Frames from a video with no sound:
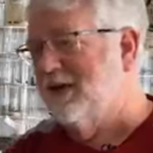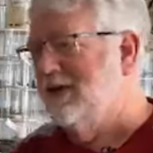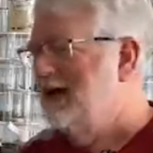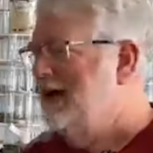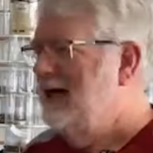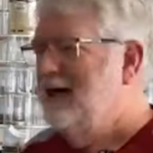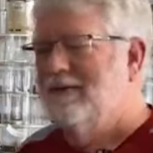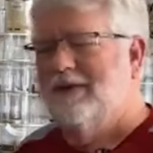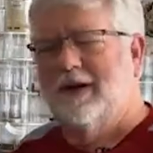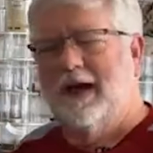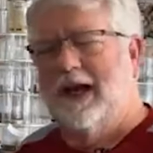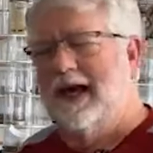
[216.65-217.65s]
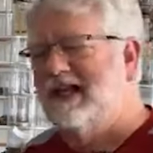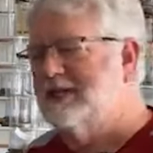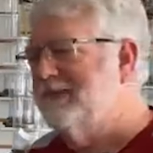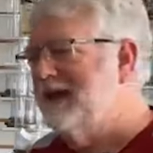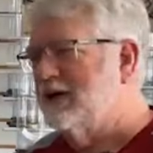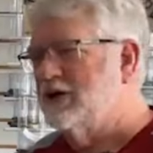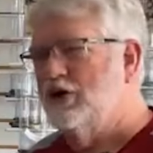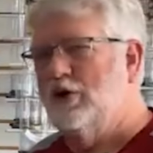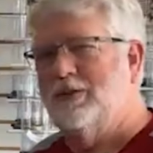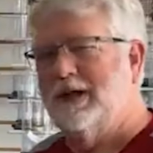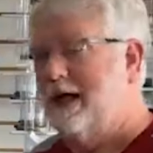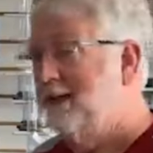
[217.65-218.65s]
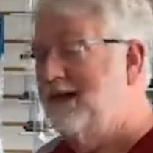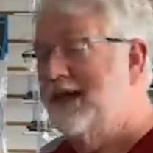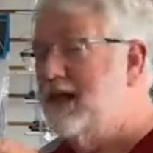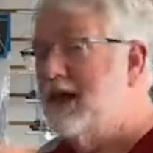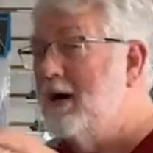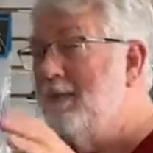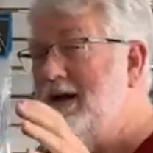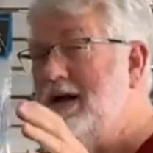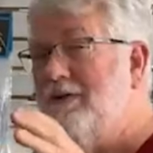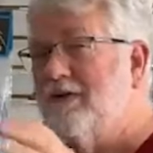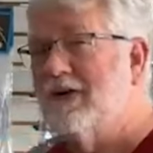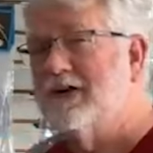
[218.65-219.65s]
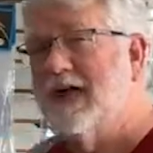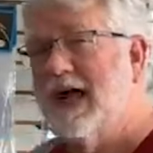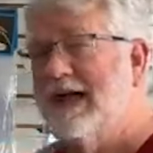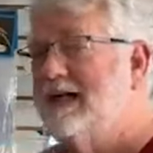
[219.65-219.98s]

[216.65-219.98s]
So the aspect tube top, and they come in different